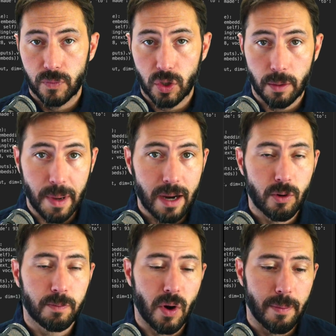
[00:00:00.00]
So you're going
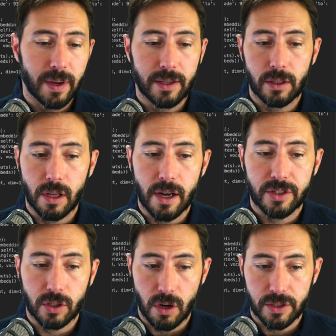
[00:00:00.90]
to backpropagate the
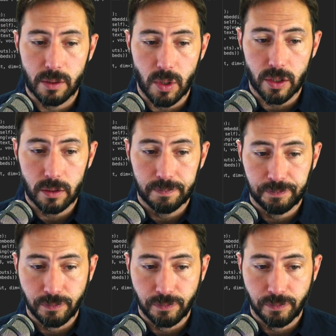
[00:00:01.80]
loss across the model,